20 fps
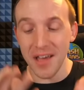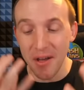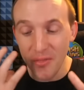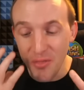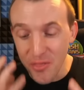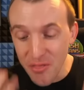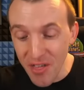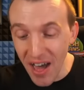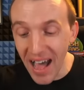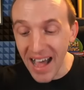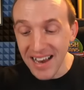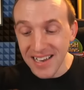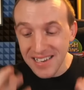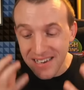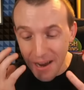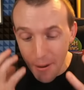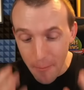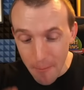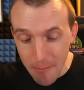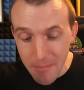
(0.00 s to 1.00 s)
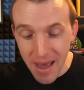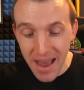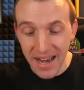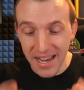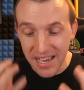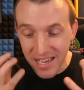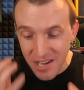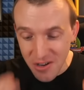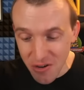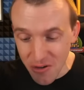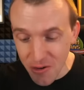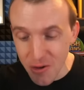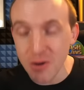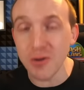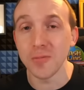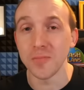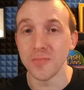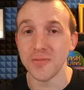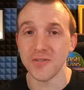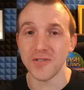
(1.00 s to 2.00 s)
that many
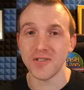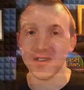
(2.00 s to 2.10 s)
troops?